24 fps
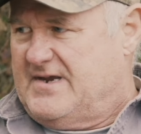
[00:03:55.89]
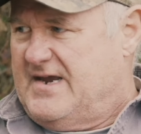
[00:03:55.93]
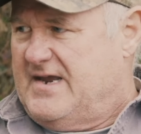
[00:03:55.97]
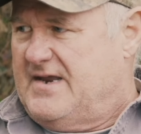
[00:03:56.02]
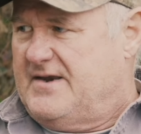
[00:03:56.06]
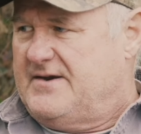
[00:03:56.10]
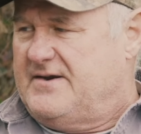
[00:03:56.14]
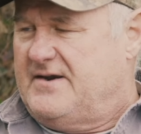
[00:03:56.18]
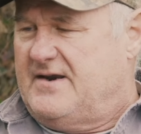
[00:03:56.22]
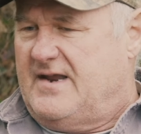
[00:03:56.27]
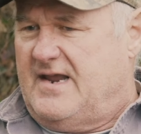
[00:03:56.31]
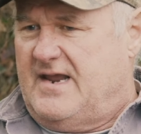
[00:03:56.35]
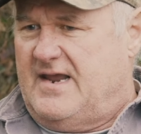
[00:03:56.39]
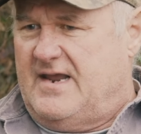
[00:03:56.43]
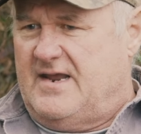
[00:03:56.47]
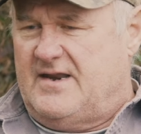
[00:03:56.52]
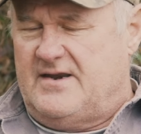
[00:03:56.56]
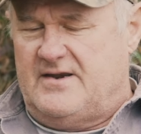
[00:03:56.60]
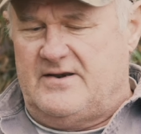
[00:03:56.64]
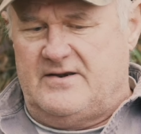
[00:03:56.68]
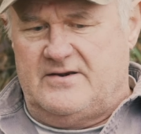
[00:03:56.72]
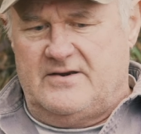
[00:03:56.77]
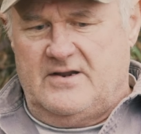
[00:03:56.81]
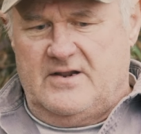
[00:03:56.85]

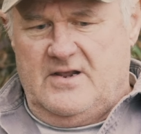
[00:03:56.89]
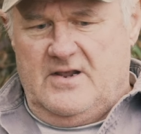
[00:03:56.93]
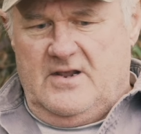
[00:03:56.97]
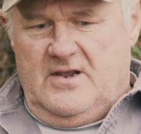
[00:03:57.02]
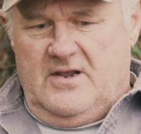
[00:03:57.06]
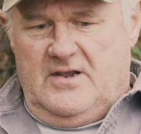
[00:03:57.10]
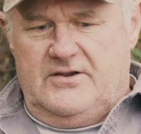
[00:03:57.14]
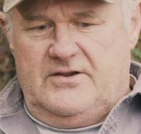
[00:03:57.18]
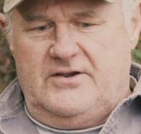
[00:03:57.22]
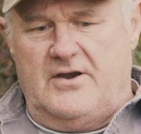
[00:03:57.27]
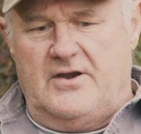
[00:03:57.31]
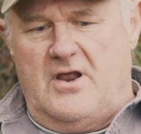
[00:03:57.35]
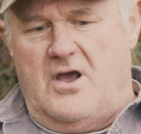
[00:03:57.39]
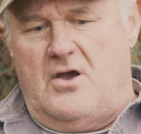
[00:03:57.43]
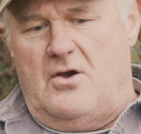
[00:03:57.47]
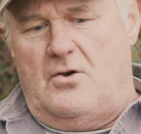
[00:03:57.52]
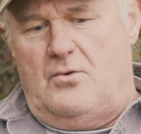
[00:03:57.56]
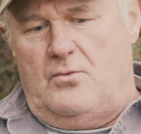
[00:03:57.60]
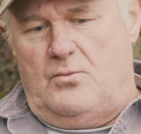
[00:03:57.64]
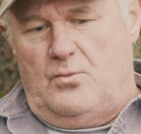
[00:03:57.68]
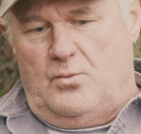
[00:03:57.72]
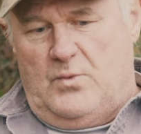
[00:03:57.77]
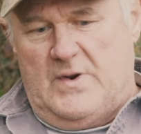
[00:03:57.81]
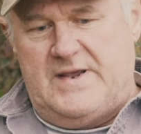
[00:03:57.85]
And you
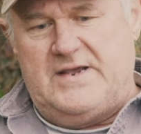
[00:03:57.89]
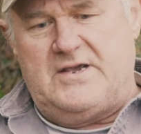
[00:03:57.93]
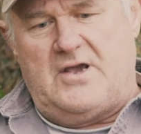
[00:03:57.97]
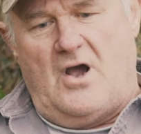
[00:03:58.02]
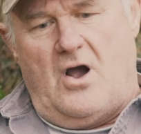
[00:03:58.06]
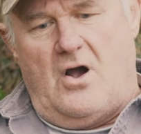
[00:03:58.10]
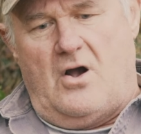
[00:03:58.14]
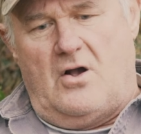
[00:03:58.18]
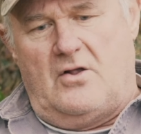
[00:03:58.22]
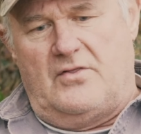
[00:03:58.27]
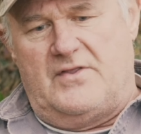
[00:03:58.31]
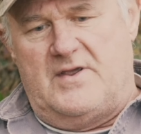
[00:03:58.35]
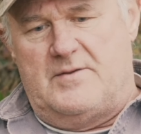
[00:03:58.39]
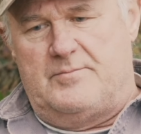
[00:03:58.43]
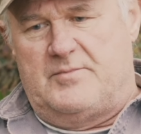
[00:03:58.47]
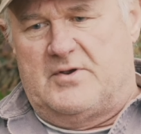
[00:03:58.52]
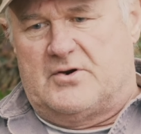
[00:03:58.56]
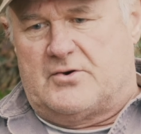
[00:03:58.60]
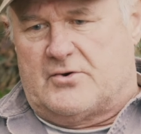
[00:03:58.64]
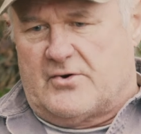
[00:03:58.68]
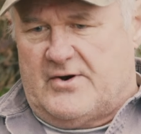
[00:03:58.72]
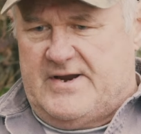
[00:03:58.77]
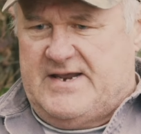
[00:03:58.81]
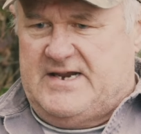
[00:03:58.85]
know, we call them the
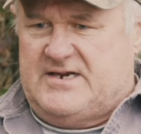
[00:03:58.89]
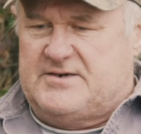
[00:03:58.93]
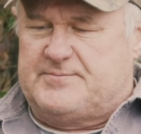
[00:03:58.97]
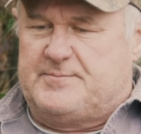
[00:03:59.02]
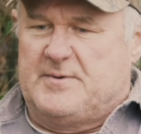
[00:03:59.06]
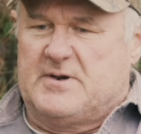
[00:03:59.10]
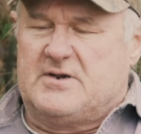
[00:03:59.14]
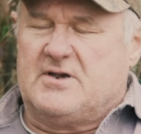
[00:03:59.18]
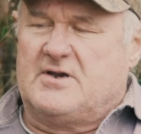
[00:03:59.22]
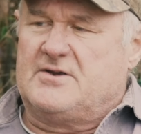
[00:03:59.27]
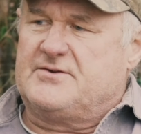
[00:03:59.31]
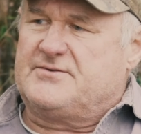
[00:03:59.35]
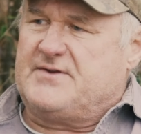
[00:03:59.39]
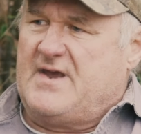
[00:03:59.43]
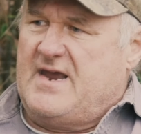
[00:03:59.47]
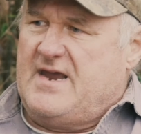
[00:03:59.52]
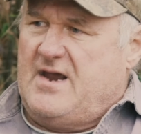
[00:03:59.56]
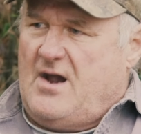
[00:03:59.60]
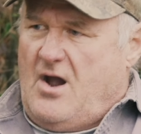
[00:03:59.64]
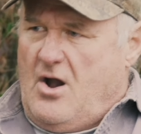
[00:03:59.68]
Creeks because they